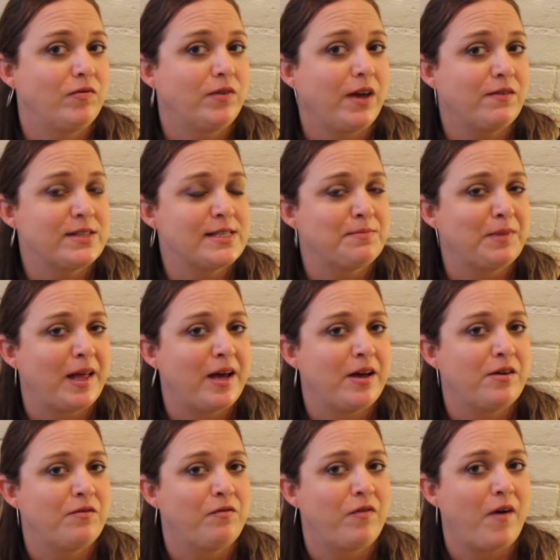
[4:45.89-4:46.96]
give it some
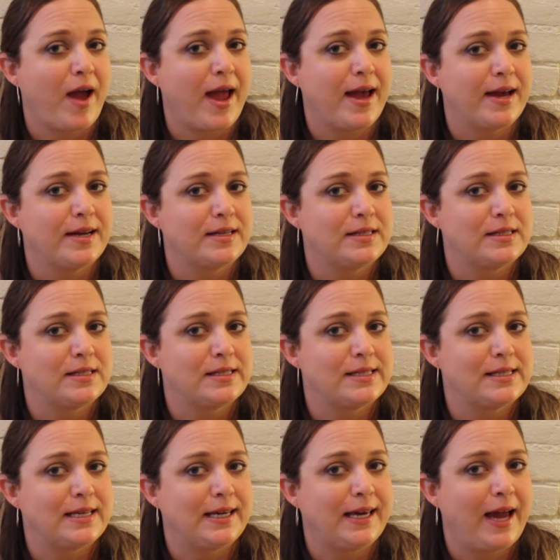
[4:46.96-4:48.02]
love and
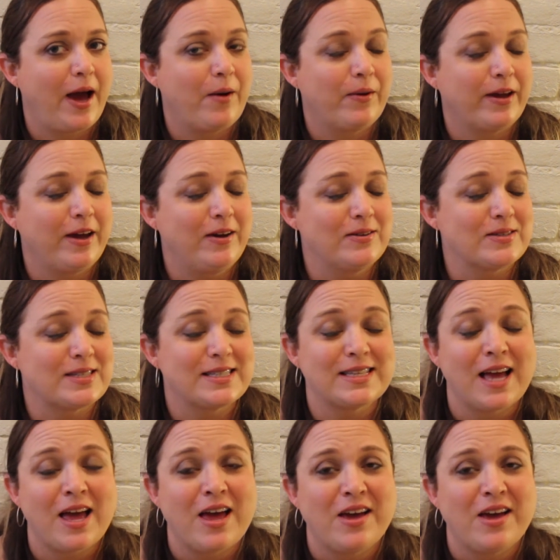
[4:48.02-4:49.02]
see how it goes.